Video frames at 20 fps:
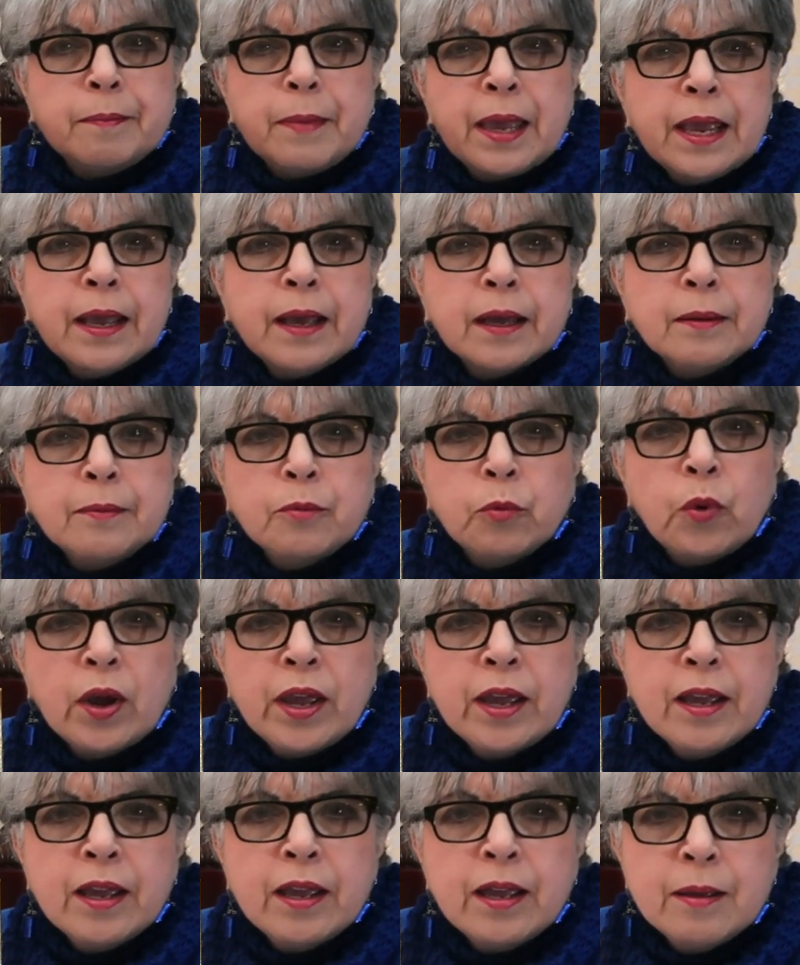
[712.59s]
man
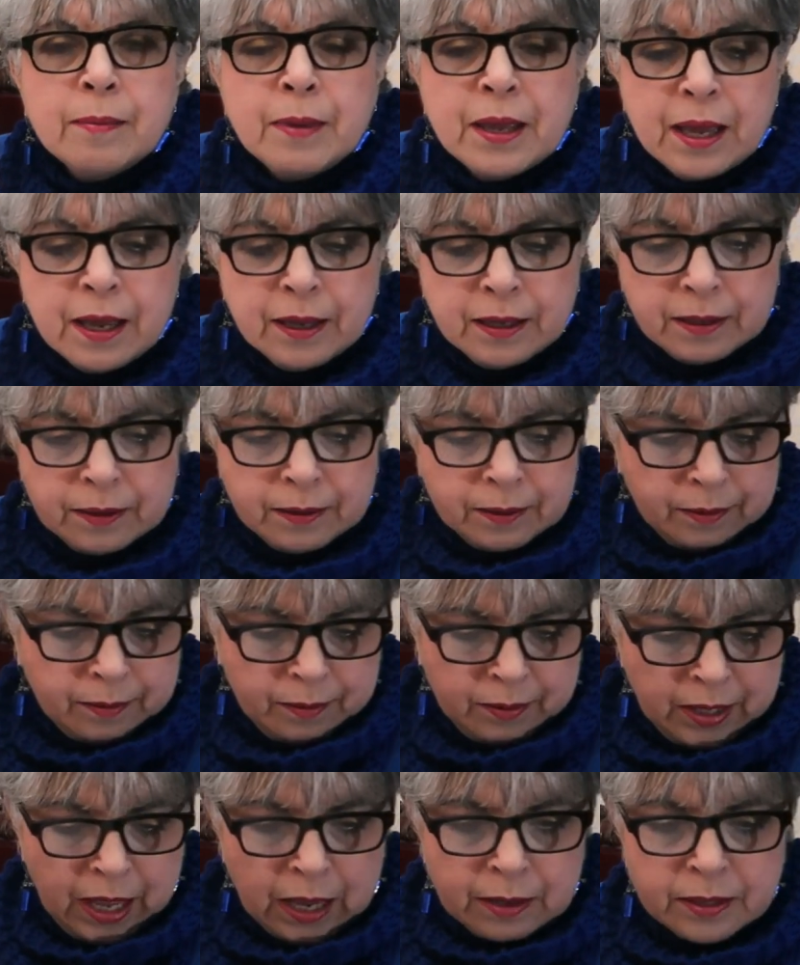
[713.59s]
way back
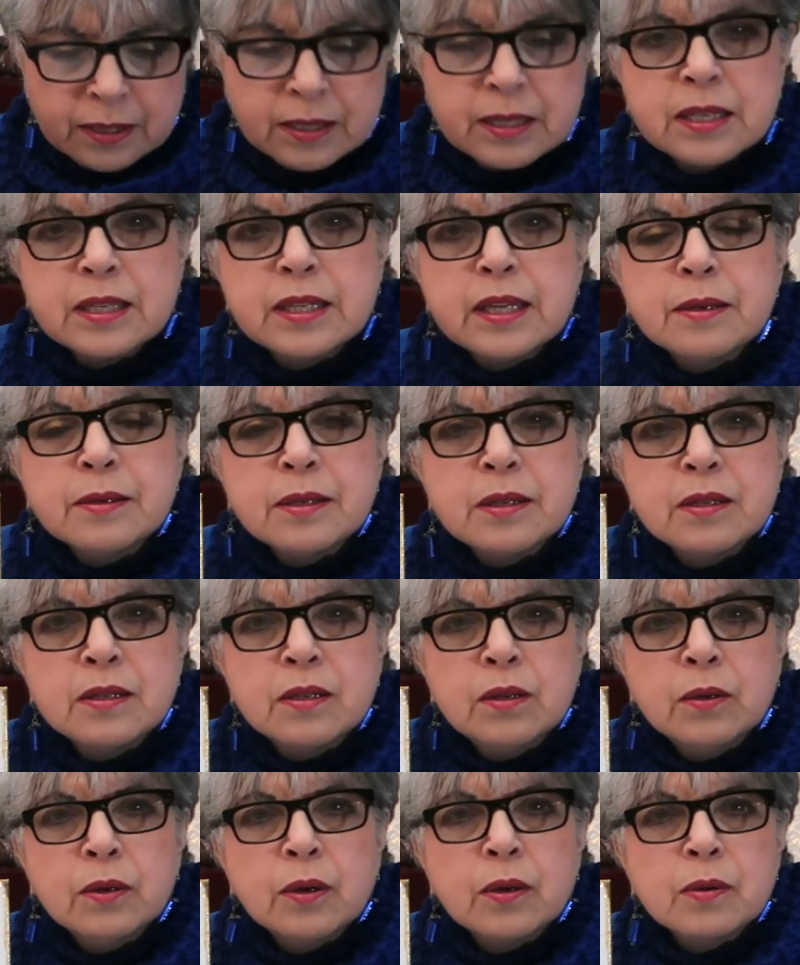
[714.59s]
thousands and
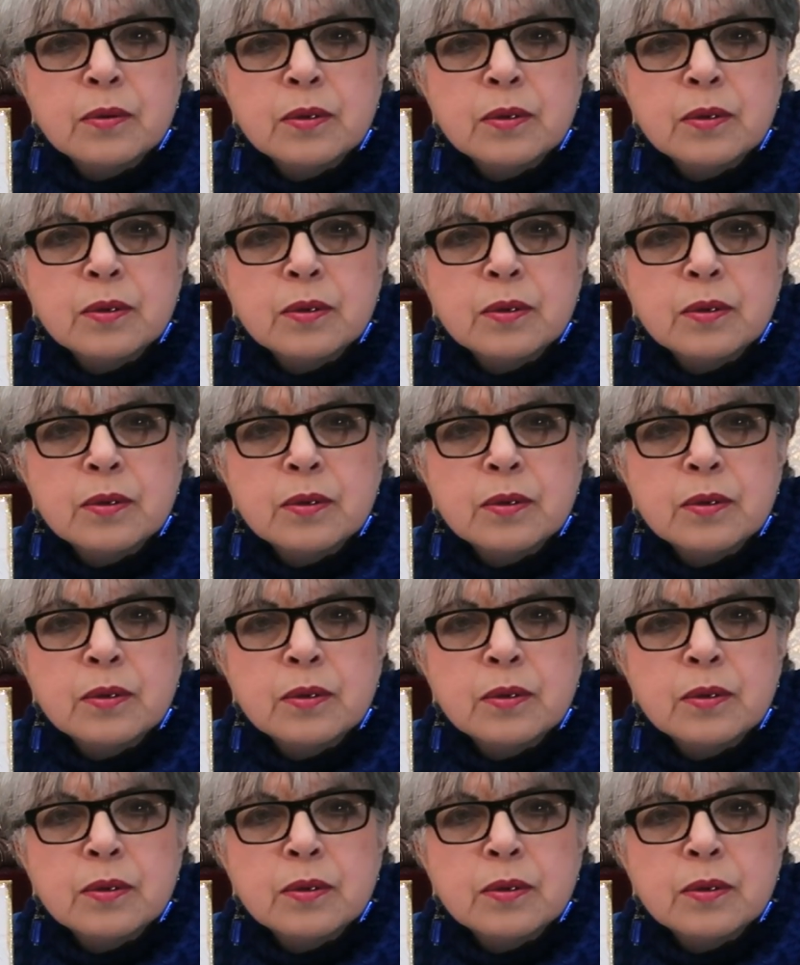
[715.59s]
thousands of